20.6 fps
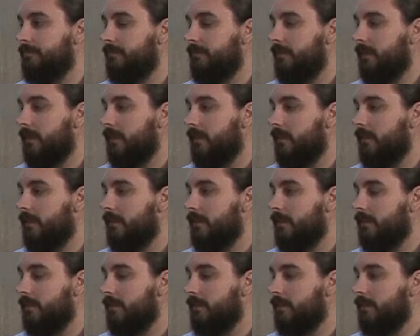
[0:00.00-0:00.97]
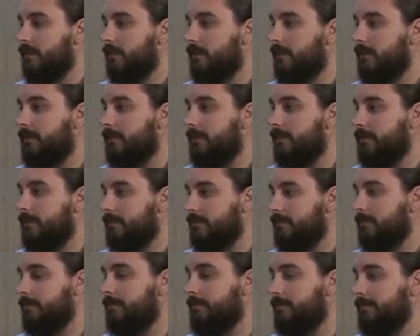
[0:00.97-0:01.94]

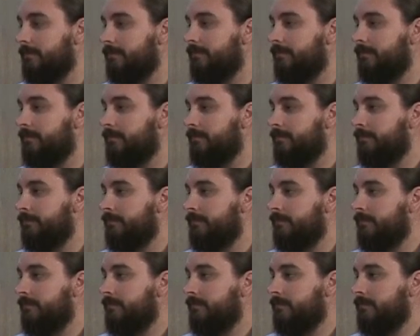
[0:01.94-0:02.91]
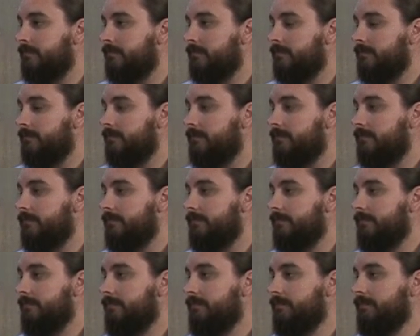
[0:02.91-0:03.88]

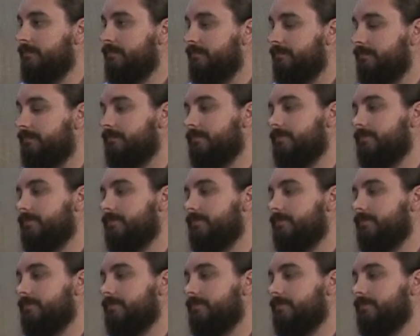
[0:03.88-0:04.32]
(not speaking)